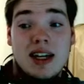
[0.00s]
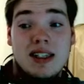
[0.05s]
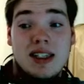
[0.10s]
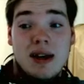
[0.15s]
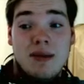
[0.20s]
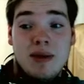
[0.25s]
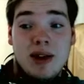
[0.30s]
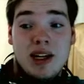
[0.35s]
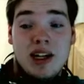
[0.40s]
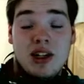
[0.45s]

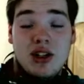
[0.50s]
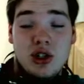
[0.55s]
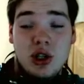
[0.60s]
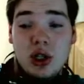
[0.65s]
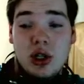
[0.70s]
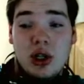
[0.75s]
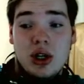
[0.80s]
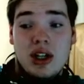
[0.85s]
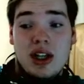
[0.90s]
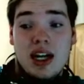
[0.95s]
type monkey
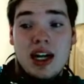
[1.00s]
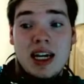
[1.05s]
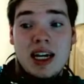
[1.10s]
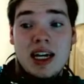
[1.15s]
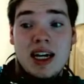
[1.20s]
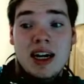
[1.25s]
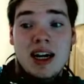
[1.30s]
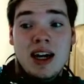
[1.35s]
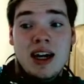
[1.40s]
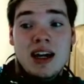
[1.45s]
should look like.
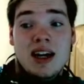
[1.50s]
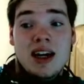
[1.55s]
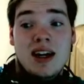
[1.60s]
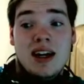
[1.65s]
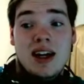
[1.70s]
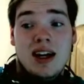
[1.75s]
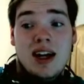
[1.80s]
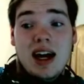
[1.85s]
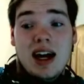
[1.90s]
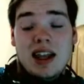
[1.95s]

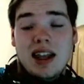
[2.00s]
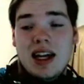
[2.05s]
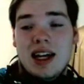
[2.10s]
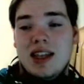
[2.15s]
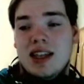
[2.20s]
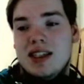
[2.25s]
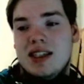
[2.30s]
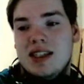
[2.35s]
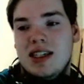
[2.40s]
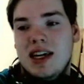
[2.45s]
I like
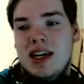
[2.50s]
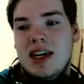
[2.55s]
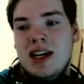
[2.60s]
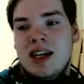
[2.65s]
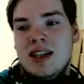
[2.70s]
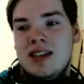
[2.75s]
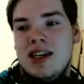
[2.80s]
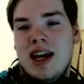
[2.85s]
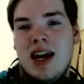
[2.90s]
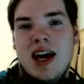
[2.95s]
the stick in
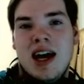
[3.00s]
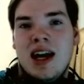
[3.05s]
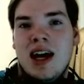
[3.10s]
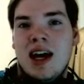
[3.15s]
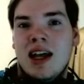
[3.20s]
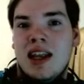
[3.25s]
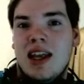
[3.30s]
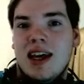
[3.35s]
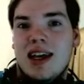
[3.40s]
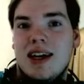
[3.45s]
its head. I
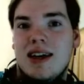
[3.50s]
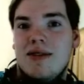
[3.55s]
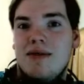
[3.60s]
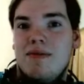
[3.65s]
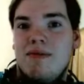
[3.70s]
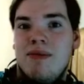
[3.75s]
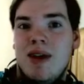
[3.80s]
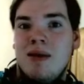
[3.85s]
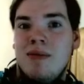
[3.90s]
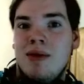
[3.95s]
like
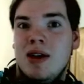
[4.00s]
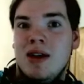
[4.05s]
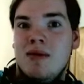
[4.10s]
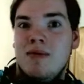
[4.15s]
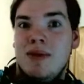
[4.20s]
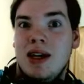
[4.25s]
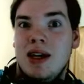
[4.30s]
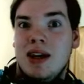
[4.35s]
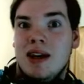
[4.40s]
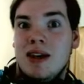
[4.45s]
maybe it
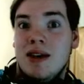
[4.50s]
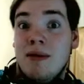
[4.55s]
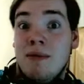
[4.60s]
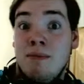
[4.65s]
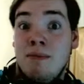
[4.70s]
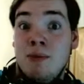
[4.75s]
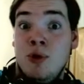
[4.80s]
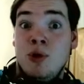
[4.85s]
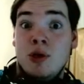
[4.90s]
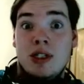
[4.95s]
being
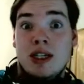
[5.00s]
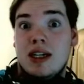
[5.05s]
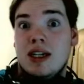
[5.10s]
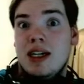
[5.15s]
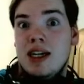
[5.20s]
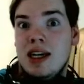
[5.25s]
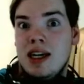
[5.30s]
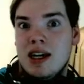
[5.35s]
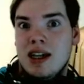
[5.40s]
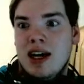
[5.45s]

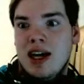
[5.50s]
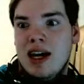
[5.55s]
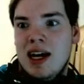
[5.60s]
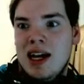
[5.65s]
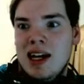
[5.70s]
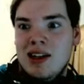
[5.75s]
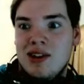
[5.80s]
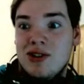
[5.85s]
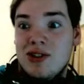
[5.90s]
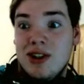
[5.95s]
musically
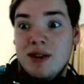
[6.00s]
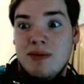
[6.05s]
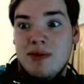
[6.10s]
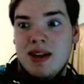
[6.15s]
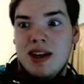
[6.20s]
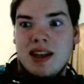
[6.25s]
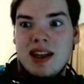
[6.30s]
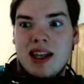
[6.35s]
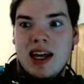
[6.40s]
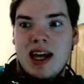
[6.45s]
inclined or something
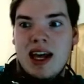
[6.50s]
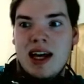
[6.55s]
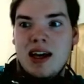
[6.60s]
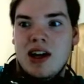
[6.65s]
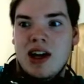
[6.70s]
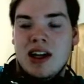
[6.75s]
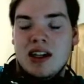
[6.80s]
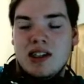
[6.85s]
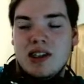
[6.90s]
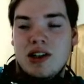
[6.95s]
like that
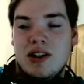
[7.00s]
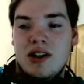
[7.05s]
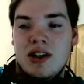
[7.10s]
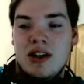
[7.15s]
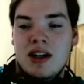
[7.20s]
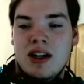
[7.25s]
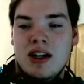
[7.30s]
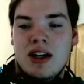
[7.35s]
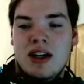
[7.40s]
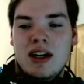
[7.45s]
as their
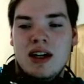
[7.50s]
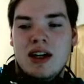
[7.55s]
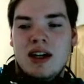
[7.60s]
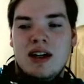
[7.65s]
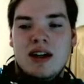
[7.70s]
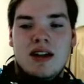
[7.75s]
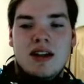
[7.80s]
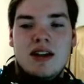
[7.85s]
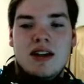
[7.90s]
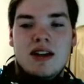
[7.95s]

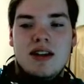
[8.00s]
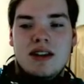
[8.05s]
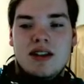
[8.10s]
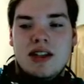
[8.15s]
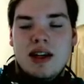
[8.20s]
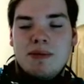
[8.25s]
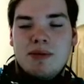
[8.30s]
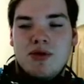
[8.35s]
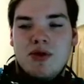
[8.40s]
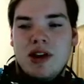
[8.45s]

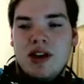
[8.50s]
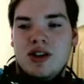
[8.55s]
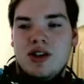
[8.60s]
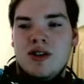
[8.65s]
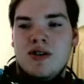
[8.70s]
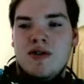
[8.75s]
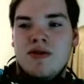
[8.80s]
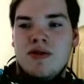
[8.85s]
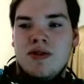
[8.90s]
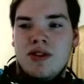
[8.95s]

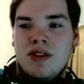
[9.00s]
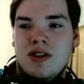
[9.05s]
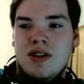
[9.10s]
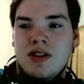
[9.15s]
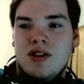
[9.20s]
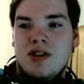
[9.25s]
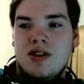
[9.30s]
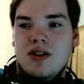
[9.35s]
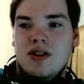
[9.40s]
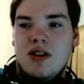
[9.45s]
separation for the
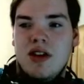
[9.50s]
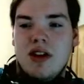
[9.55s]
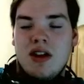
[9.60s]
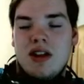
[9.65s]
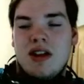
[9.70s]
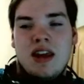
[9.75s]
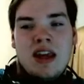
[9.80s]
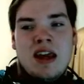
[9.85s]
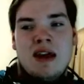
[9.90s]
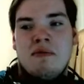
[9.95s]

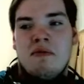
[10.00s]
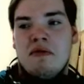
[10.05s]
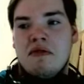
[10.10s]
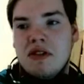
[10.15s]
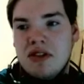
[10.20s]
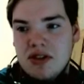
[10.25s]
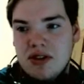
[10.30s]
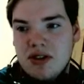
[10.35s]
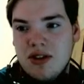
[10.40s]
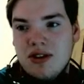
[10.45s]
theme of
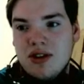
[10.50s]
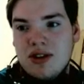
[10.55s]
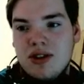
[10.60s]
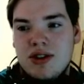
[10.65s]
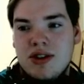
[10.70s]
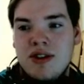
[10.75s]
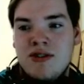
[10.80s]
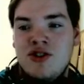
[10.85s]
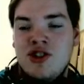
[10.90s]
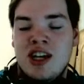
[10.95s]
the
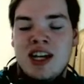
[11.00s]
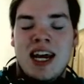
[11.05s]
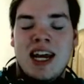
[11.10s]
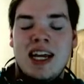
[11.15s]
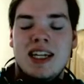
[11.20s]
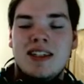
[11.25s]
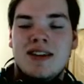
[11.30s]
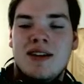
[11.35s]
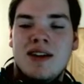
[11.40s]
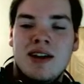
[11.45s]
starters in Gen 8.